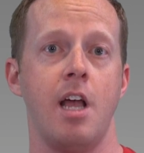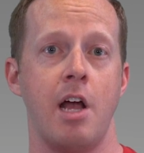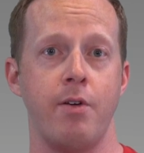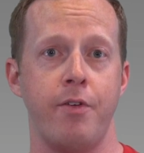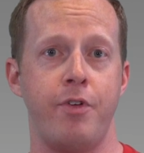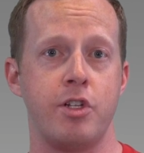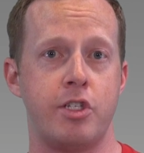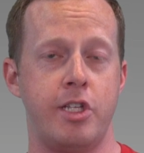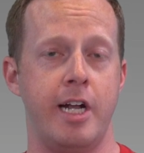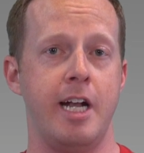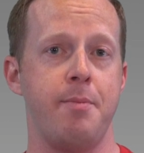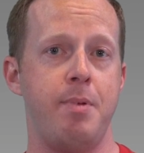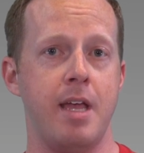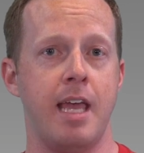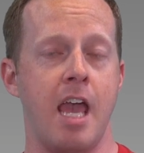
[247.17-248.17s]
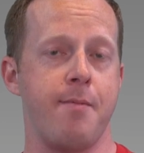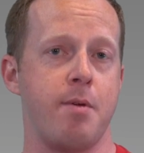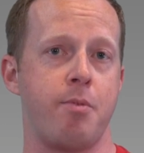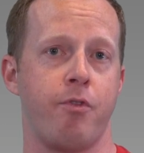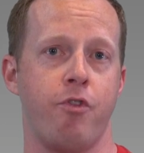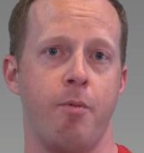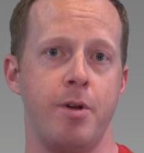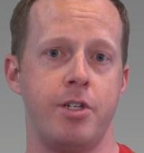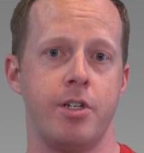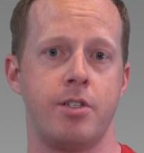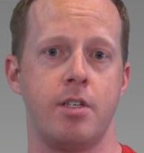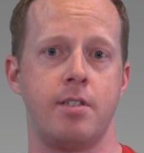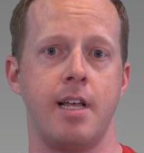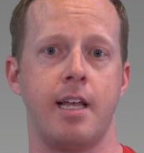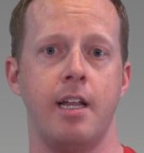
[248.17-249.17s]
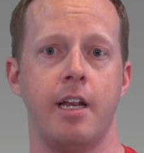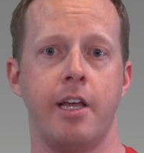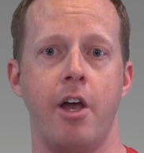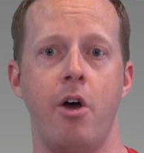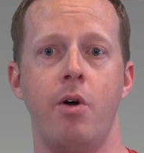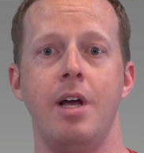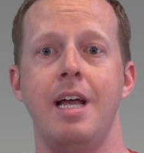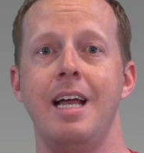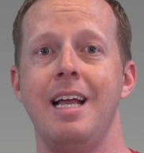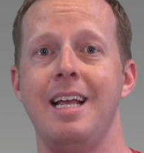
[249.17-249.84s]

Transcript: I referenced ten eighty p gaming performance just a second ago.